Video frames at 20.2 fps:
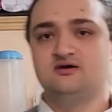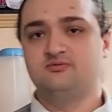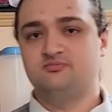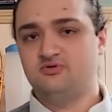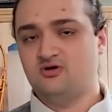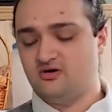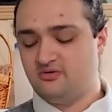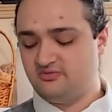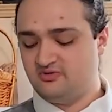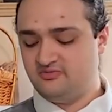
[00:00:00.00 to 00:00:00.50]
It'll
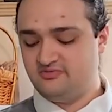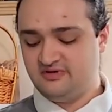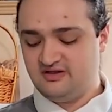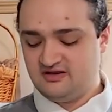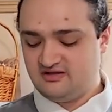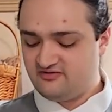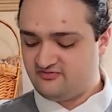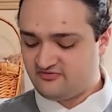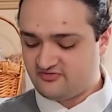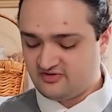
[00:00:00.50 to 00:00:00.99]
probably be
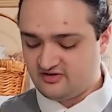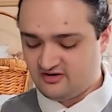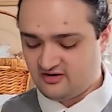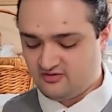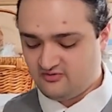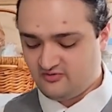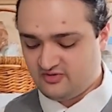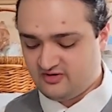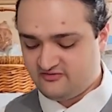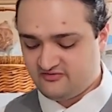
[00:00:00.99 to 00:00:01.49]
different
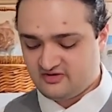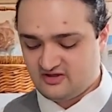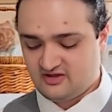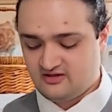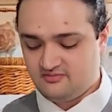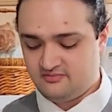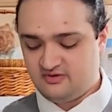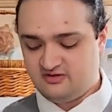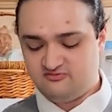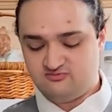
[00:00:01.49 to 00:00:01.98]
on whatever
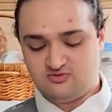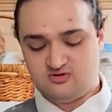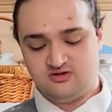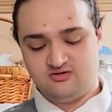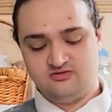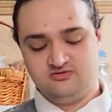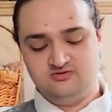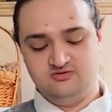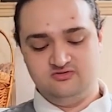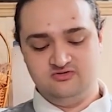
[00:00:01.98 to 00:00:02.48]
kind of beef
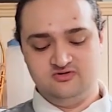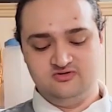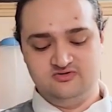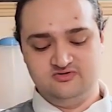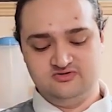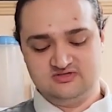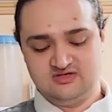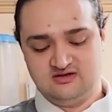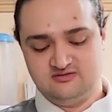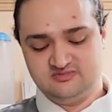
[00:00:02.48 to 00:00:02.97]
broth you
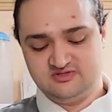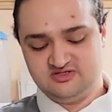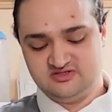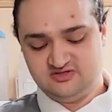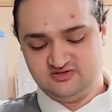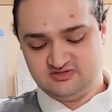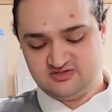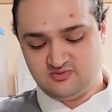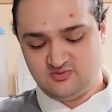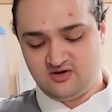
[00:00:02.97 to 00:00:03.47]
use. I'm just
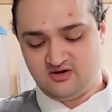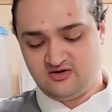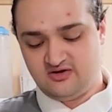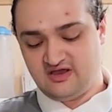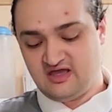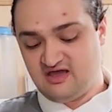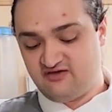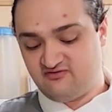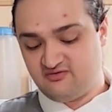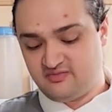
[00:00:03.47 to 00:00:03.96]
using what I
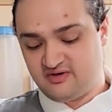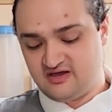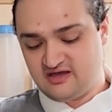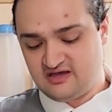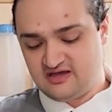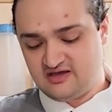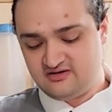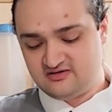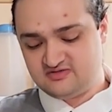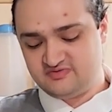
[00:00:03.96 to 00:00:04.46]
already have in
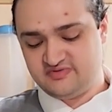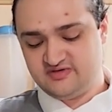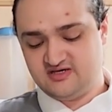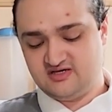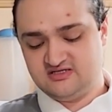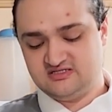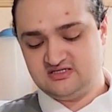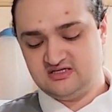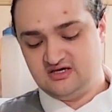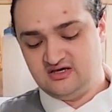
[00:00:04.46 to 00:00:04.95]
my house
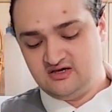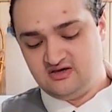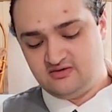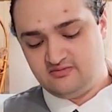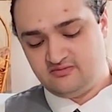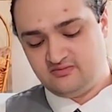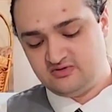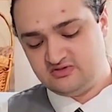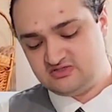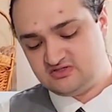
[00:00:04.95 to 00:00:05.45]
because
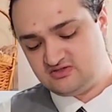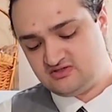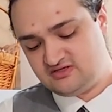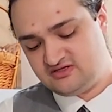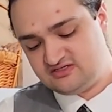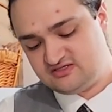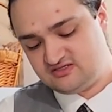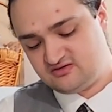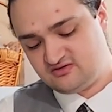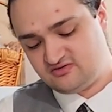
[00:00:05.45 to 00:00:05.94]
most of
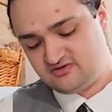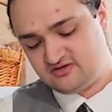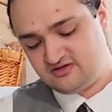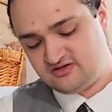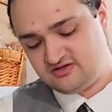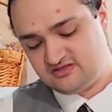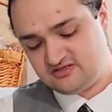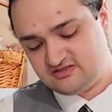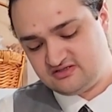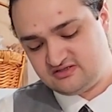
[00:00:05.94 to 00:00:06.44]
these
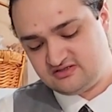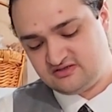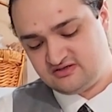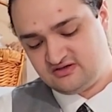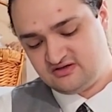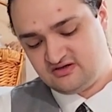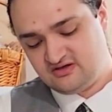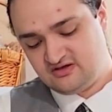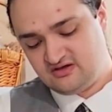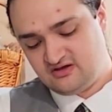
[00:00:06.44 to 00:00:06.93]
ingredients
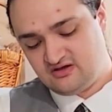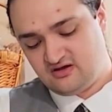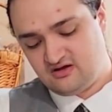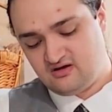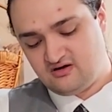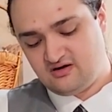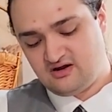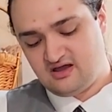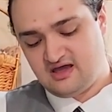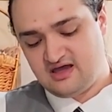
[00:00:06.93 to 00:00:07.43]

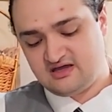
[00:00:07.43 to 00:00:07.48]
are